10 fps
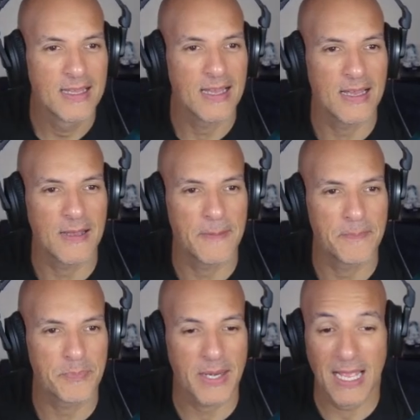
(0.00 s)

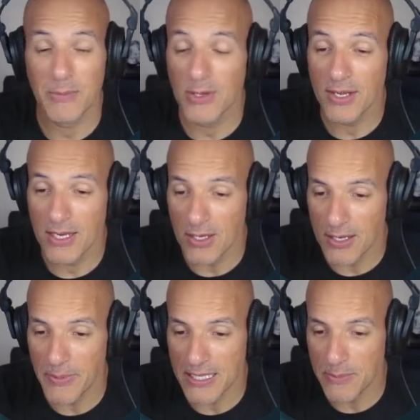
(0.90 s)
But I am learning a
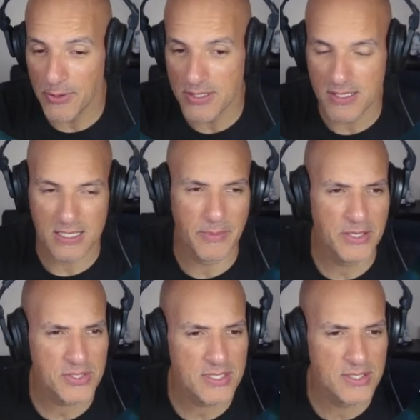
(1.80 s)
lot about the process. I'm
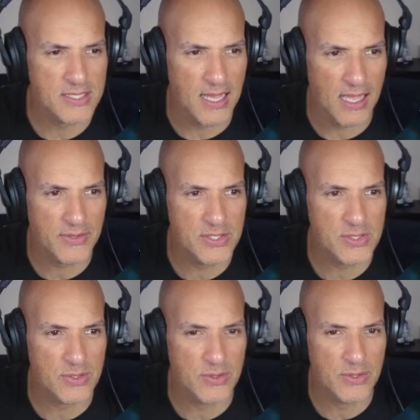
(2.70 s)
interested to dive
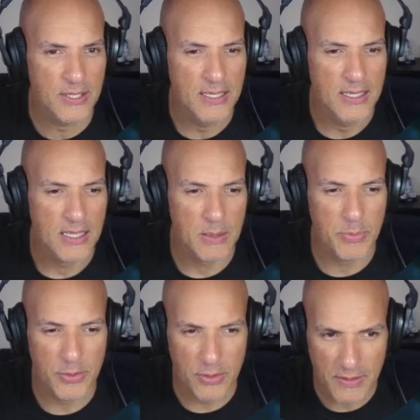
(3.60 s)
into
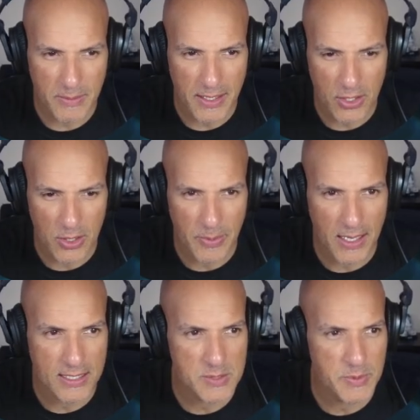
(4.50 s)
improving my
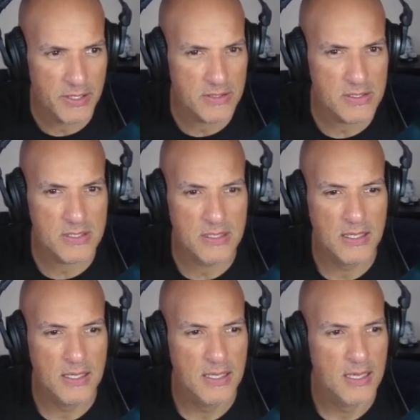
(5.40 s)
Copilot experience.
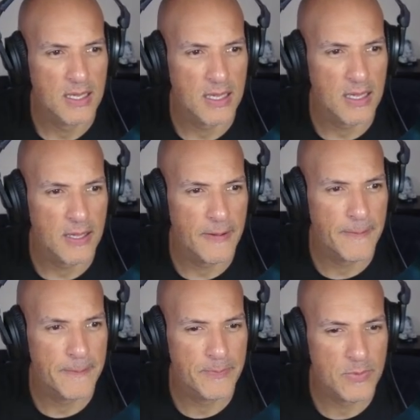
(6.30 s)

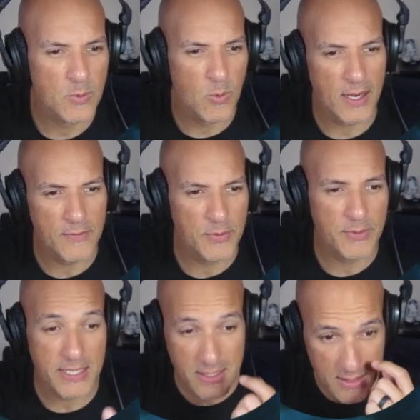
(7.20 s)
one of the
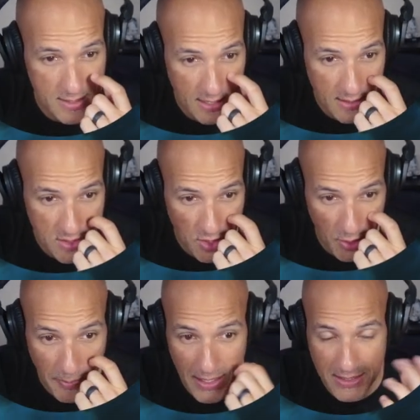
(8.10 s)
reasons that this
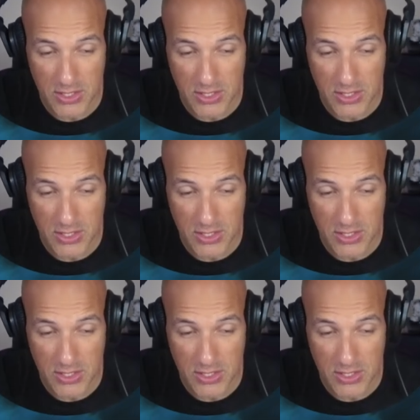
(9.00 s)
Copilot